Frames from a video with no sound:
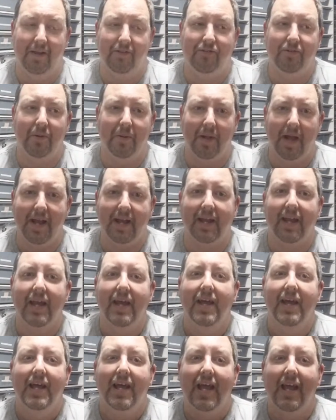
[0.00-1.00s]
So, like,
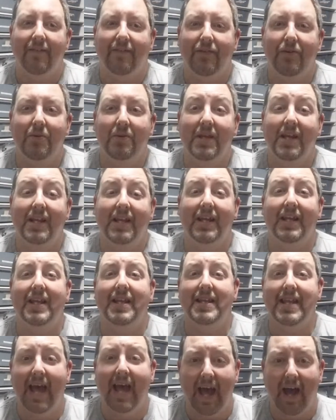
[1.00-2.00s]
if you need it
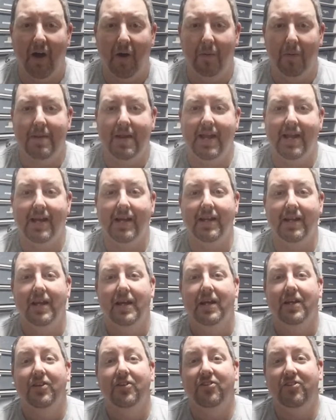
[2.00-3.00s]
now, man,
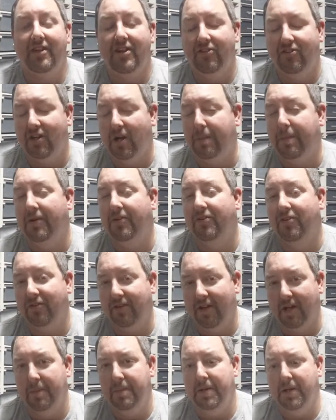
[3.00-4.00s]
Sea Serpents is
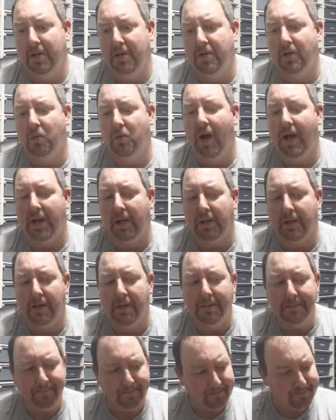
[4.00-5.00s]
going to be a good way to go.